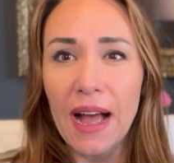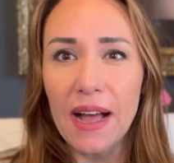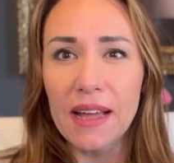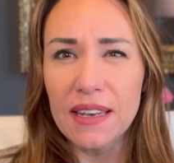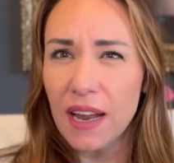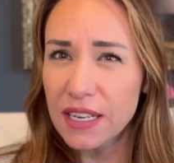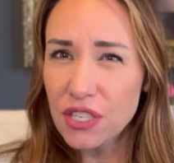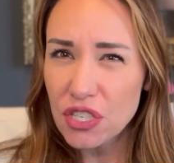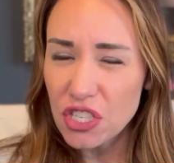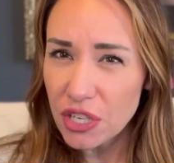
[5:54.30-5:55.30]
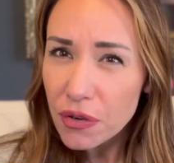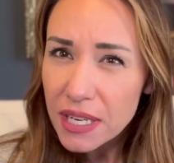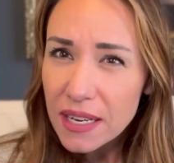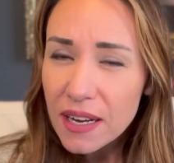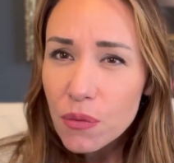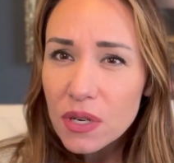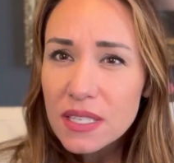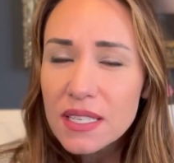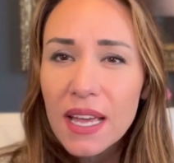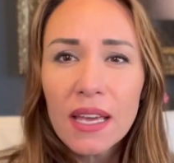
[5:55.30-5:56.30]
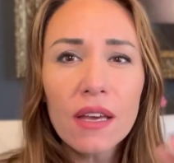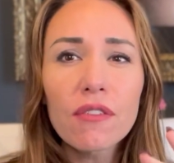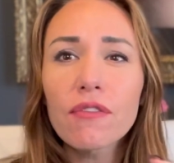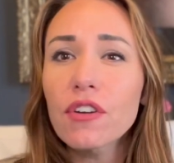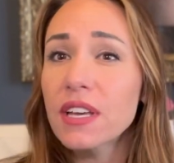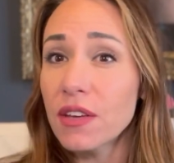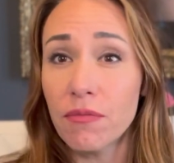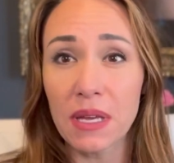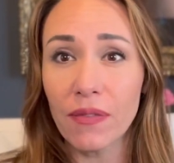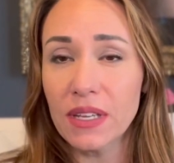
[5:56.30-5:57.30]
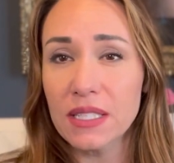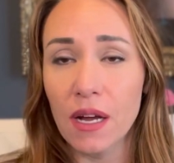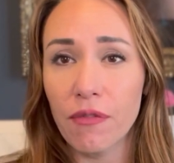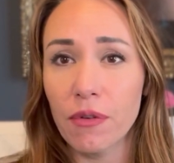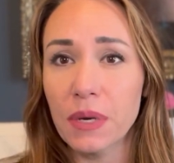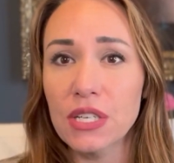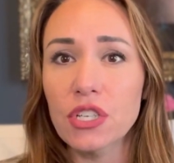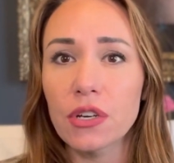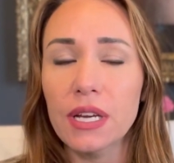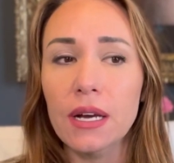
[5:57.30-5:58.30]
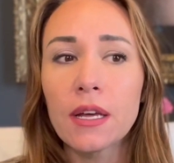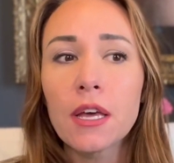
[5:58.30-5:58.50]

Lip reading: Nigeria, I want to say. Forgive me if he's not from Nigeria.